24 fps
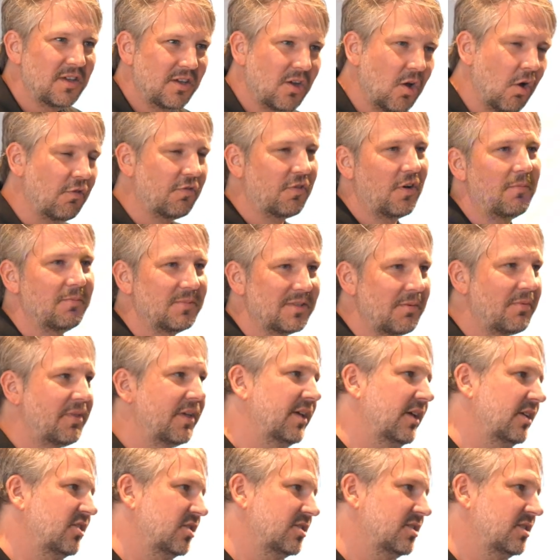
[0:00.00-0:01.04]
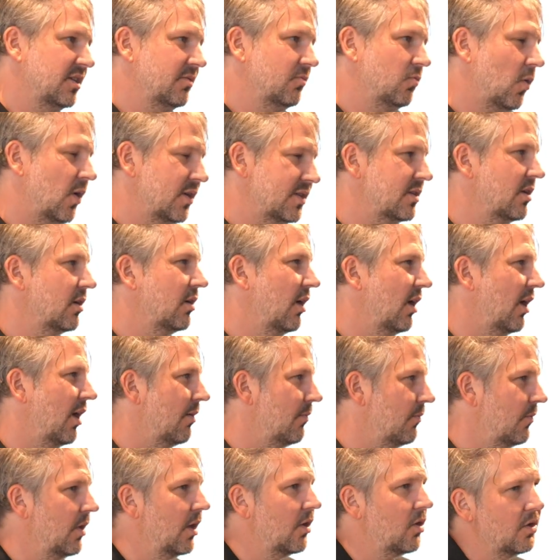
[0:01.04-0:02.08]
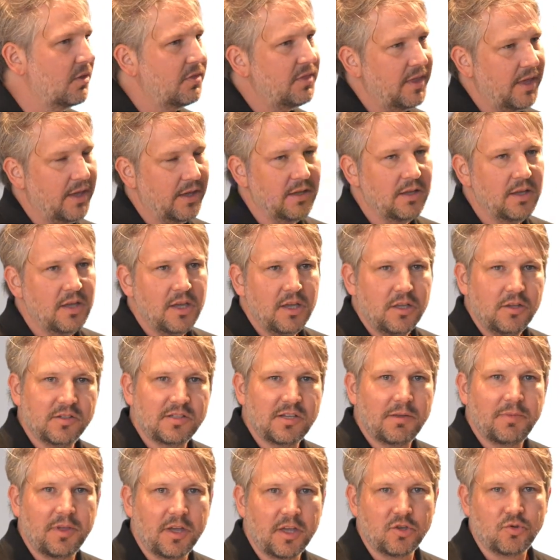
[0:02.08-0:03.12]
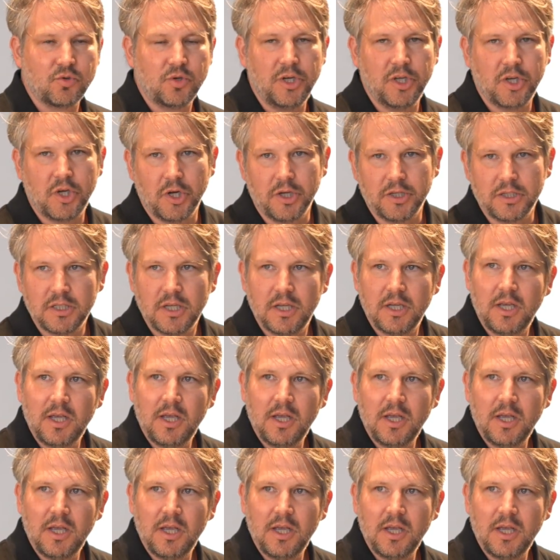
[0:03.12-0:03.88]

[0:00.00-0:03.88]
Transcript: go from something that just wasn't a good thing to something that's really good.